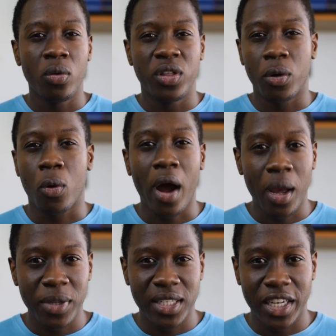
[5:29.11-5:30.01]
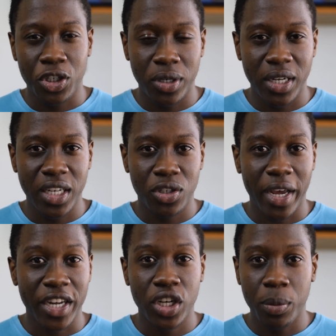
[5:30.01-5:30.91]
the requirements that you need to
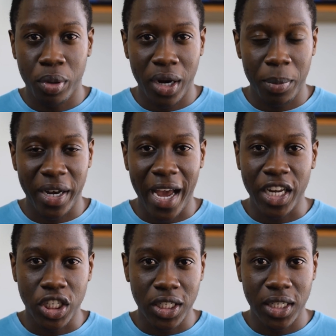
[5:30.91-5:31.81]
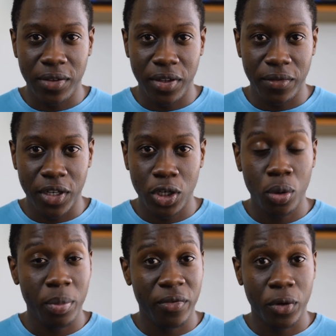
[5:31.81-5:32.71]
actually put up an IGTV video
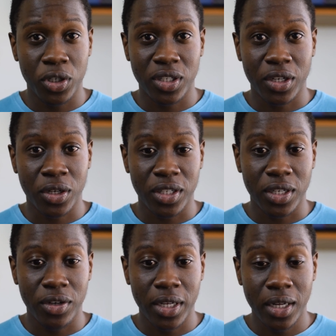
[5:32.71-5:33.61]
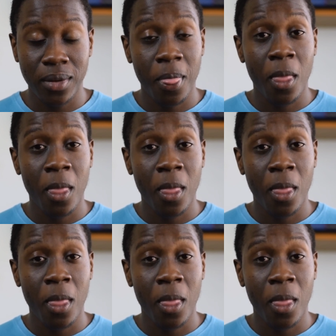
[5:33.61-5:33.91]
before you start considering it.